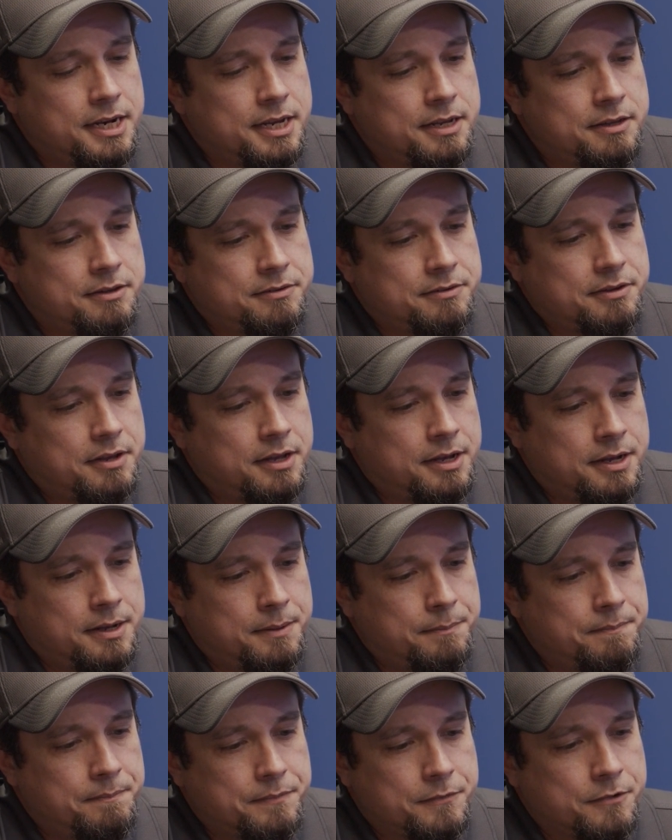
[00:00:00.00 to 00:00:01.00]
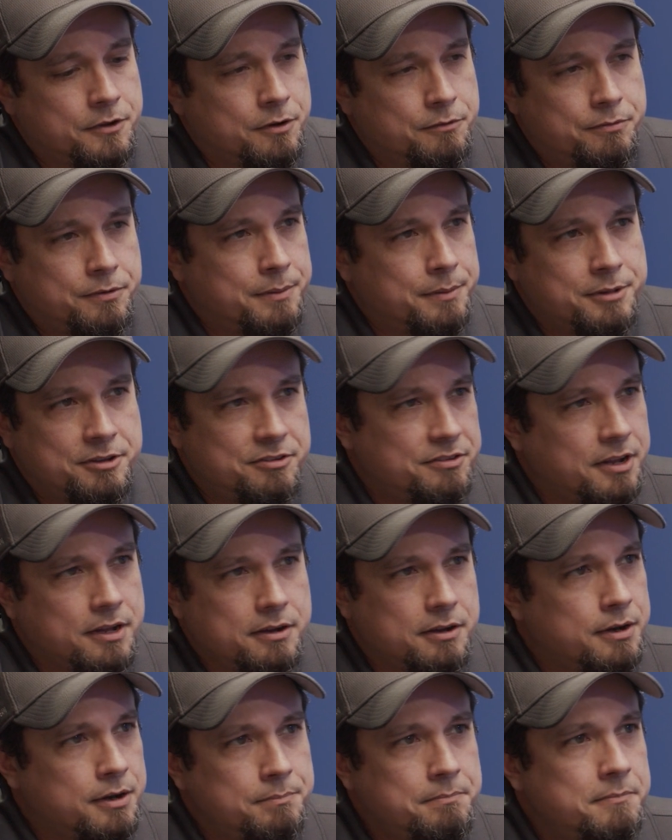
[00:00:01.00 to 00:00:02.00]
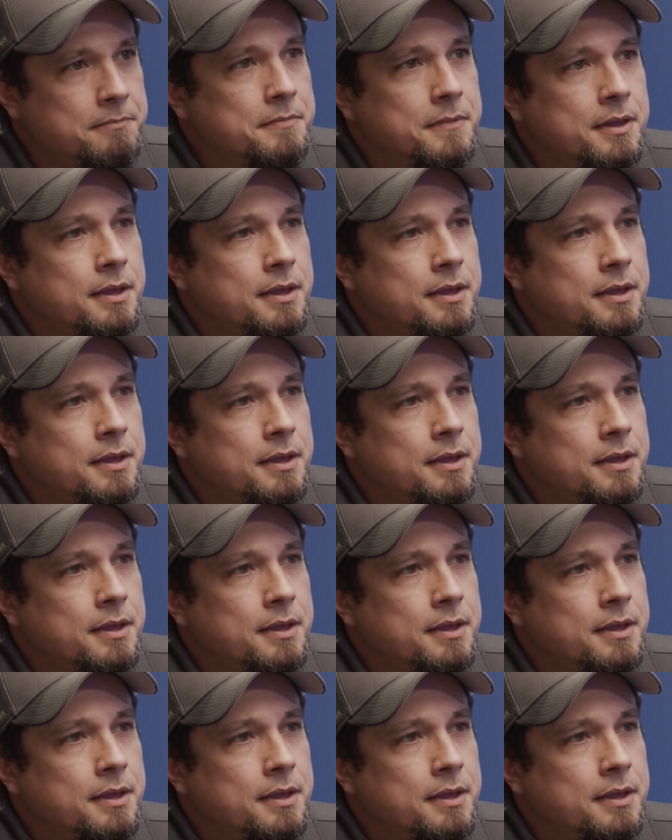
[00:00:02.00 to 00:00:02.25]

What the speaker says: It's goframeless.com